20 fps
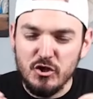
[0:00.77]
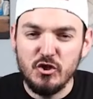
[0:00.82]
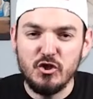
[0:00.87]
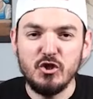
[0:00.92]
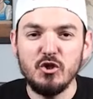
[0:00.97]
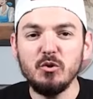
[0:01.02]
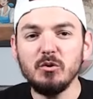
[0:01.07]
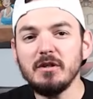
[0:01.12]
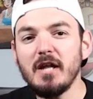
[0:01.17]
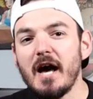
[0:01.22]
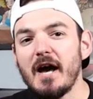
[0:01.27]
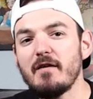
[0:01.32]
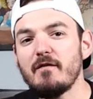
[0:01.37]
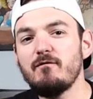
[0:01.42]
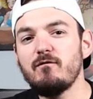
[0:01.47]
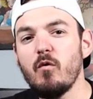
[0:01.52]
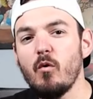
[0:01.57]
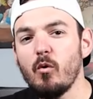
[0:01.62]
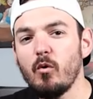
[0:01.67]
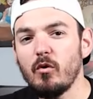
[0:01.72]
July
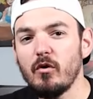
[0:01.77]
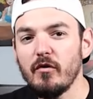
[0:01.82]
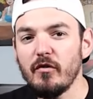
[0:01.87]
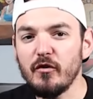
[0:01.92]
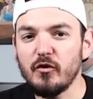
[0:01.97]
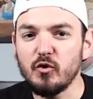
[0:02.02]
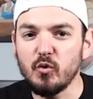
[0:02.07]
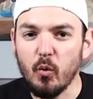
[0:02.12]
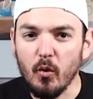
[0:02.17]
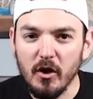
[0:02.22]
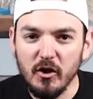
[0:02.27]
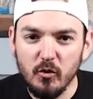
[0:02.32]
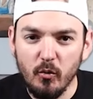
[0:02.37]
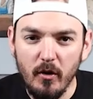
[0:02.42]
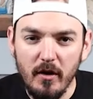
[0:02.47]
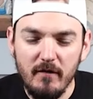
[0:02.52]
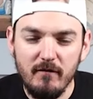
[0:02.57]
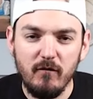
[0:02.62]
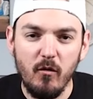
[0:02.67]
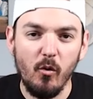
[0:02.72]
4th,
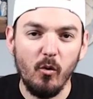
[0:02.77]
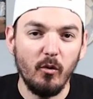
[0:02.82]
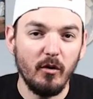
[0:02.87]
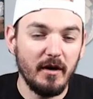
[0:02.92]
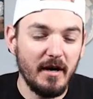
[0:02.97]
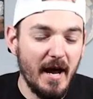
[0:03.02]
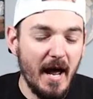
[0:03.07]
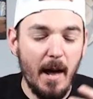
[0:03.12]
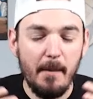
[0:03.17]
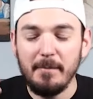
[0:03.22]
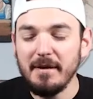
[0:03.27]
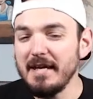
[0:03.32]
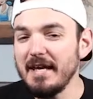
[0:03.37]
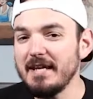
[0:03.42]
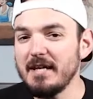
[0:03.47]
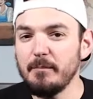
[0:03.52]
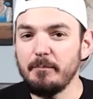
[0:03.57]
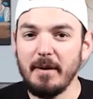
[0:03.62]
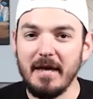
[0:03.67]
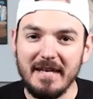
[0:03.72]
2024, happy
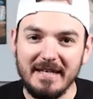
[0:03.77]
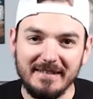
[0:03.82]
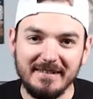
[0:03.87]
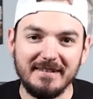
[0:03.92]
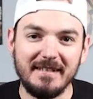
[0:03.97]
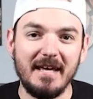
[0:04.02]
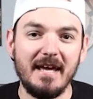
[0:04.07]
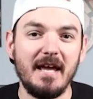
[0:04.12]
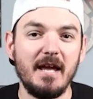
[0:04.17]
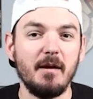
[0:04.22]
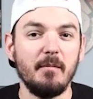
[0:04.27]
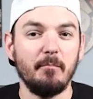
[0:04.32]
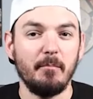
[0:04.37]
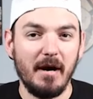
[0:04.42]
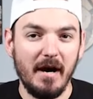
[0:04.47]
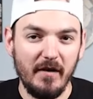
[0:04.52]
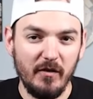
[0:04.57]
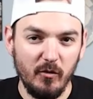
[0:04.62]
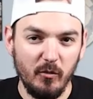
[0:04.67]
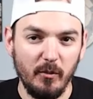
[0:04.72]
Independence Day,
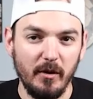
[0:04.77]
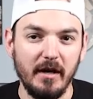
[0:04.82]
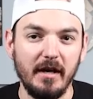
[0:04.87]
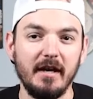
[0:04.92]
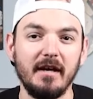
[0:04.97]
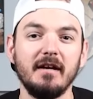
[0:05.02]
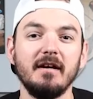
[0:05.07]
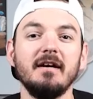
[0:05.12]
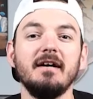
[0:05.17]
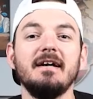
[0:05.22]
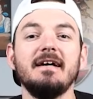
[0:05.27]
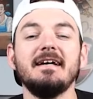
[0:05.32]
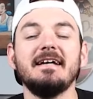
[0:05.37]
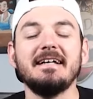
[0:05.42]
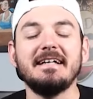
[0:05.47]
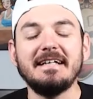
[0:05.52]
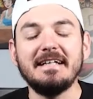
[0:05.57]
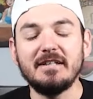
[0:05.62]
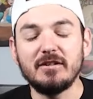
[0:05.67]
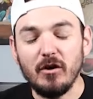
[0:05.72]
by the way,
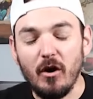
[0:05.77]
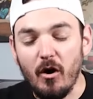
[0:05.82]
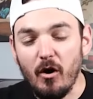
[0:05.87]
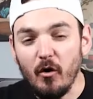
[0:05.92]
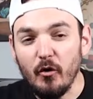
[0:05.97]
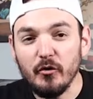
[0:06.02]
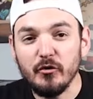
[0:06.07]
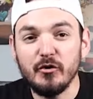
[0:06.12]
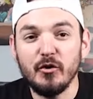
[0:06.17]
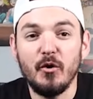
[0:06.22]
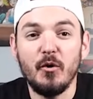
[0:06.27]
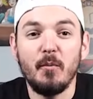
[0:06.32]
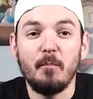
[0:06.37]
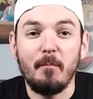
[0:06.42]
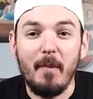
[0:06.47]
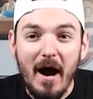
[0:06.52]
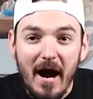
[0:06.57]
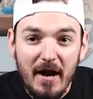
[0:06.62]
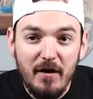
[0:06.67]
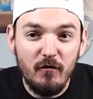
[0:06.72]
is also
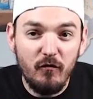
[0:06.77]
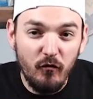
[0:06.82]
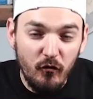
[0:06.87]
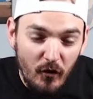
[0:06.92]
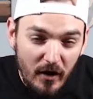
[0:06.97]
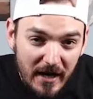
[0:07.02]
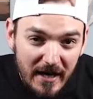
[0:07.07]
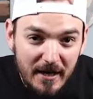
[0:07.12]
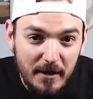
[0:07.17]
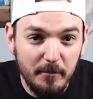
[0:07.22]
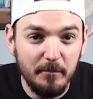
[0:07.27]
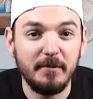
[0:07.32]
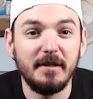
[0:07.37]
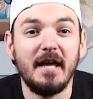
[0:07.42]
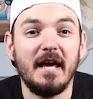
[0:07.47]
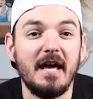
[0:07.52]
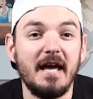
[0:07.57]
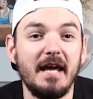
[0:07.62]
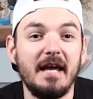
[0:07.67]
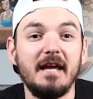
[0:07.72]
my Freedom
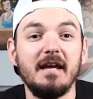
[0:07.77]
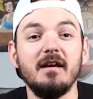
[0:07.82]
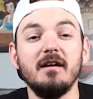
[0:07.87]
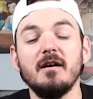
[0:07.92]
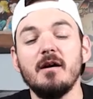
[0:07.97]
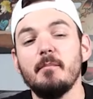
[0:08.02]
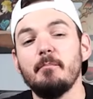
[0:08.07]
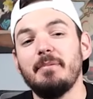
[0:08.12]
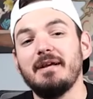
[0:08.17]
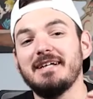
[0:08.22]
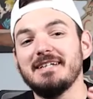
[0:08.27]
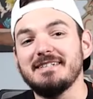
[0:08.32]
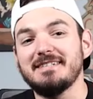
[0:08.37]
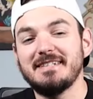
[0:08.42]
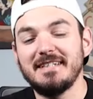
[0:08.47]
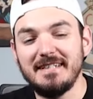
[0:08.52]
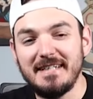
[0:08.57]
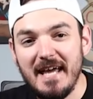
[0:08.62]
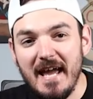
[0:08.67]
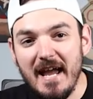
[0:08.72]
Day because
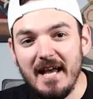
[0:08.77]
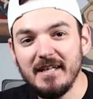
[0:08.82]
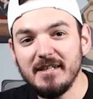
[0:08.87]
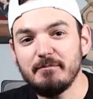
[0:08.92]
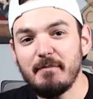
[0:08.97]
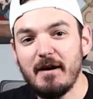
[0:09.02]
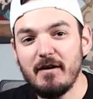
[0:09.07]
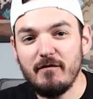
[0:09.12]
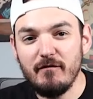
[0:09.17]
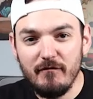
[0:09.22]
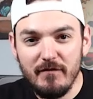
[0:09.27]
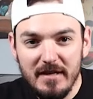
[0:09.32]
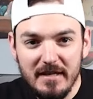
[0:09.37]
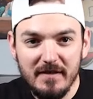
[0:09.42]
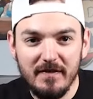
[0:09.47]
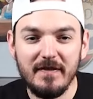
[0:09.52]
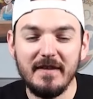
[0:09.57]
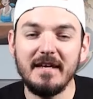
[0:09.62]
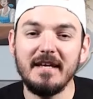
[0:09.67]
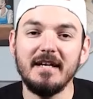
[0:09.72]
today is my
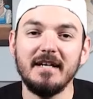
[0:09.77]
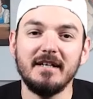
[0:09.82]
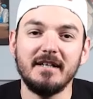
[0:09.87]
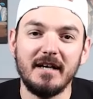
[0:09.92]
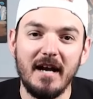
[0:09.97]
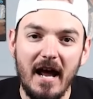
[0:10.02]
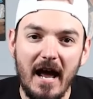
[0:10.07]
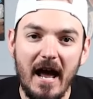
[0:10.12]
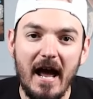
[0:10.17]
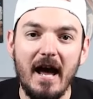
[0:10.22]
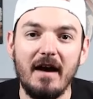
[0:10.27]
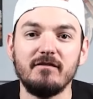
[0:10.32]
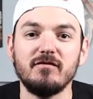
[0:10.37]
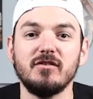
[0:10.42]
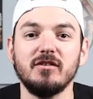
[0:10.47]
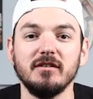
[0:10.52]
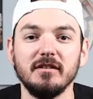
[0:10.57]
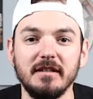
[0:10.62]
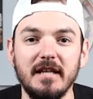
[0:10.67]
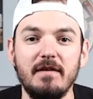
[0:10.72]
fifth year
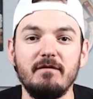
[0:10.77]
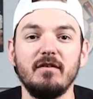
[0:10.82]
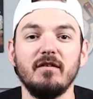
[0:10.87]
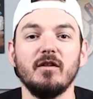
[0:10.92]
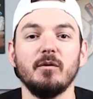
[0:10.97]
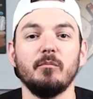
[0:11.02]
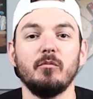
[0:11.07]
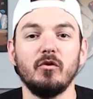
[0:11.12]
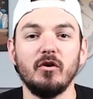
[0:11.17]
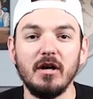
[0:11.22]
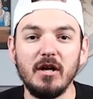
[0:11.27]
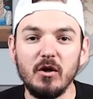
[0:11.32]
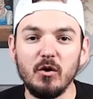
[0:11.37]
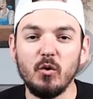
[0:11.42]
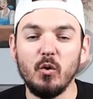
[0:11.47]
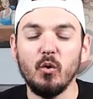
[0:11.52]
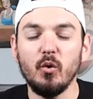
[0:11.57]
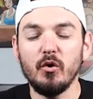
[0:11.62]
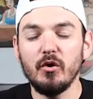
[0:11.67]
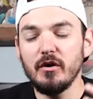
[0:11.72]
after leaving the Marine
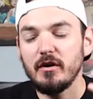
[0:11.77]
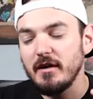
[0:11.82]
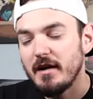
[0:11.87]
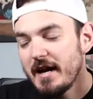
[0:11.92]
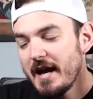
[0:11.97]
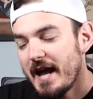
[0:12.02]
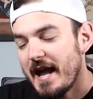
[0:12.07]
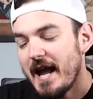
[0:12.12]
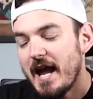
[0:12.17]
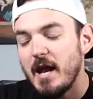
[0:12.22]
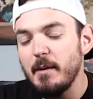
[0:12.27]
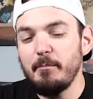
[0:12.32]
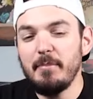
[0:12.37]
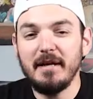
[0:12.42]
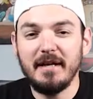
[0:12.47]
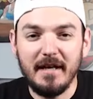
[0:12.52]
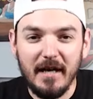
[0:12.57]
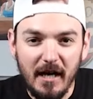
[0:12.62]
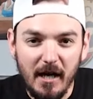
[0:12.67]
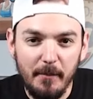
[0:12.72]
Corps and
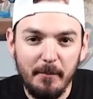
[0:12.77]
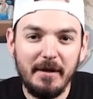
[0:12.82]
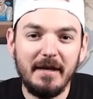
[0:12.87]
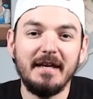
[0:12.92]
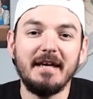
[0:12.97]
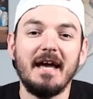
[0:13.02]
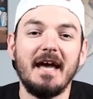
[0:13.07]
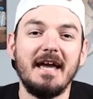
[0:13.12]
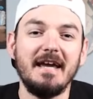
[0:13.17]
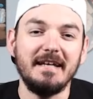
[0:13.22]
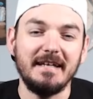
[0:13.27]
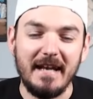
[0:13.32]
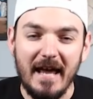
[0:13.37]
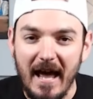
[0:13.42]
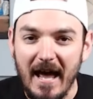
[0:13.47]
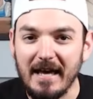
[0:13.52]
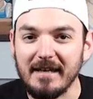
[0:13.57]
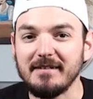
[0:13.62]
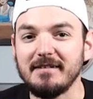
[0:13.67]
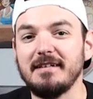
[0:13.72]
becoming a
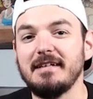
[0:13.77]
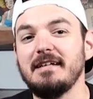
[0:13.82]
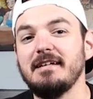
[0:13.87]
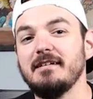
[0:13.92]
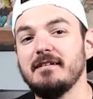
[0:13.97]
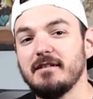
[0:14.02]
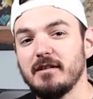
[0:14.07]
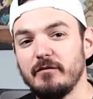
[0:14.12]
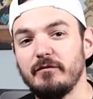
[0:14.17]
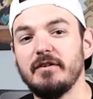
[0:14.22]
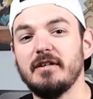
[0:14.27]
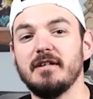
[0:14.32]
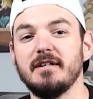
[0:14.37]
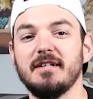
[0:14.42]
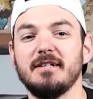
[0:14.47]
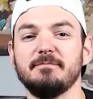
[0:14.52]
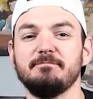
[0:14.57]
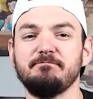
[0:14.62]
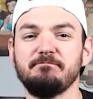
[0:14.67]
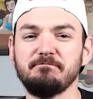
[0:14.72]
nasty civilian.